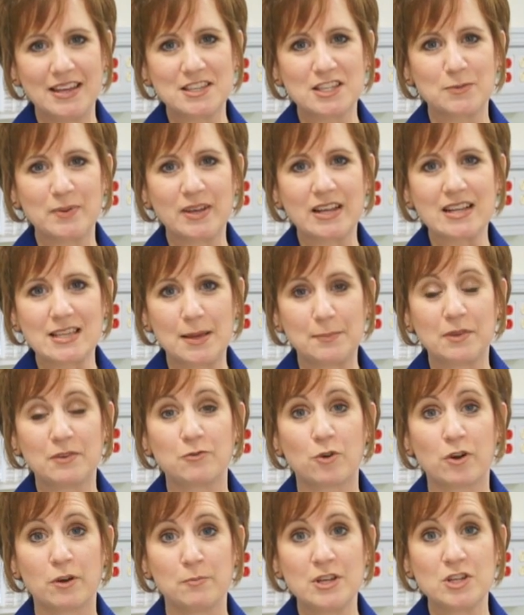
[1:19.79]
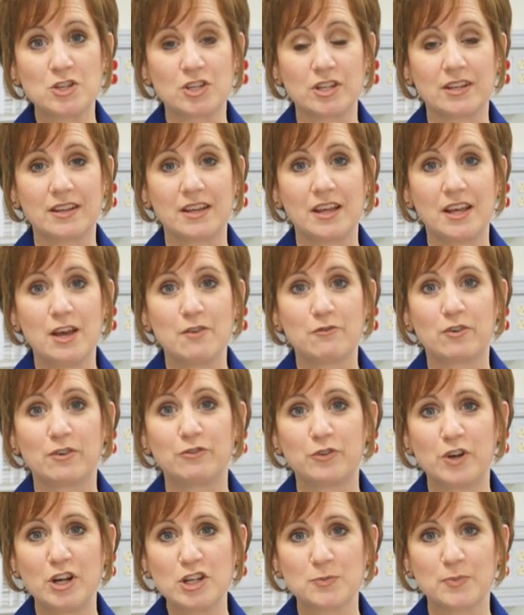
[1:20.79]
is to be accepted for admission.
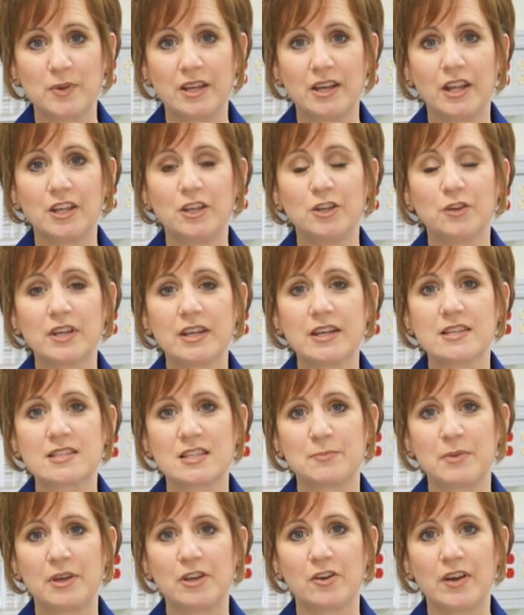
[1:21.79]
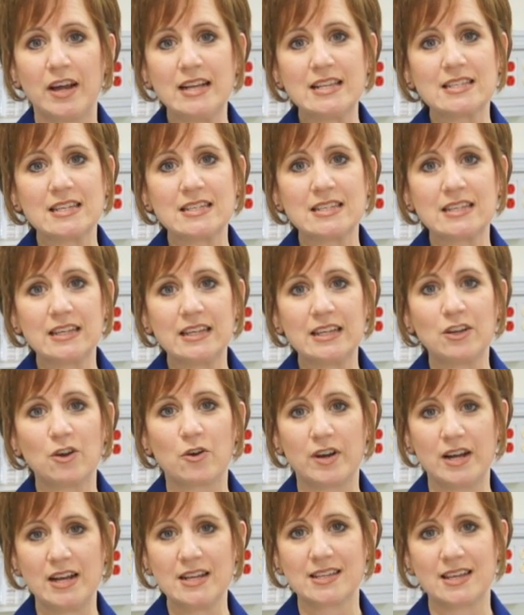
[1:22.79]
For freshmen, you'll need to submit your
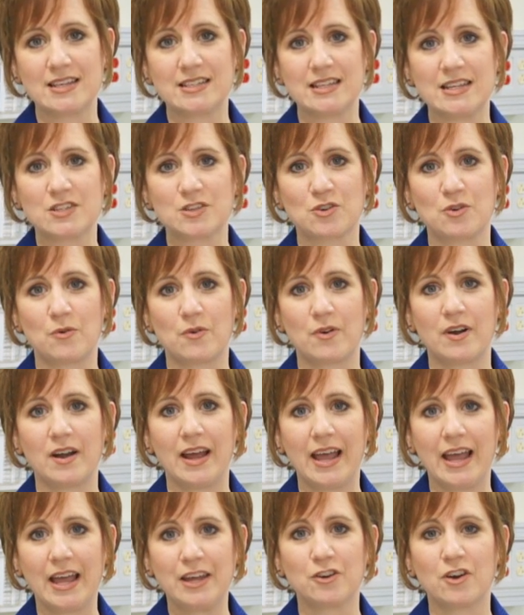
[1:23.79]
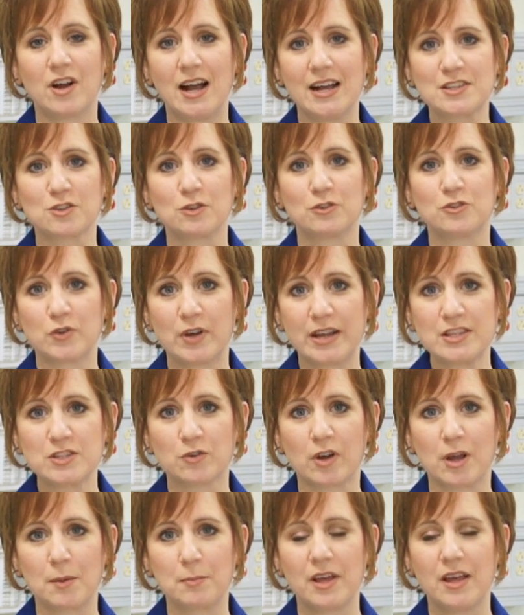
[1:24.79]
ACT or SAT score and your high school
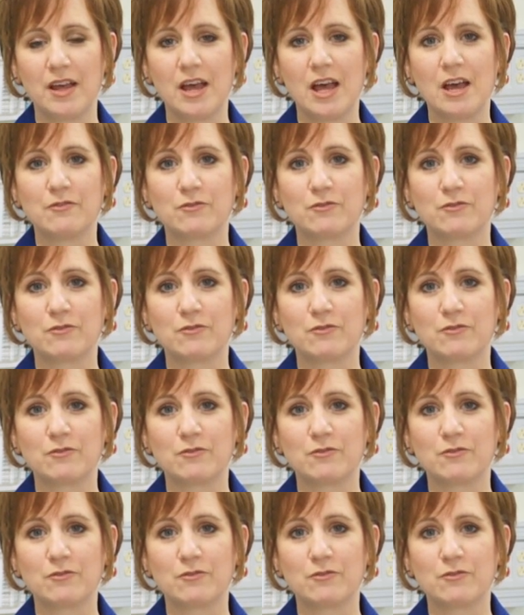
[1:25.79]
transcript.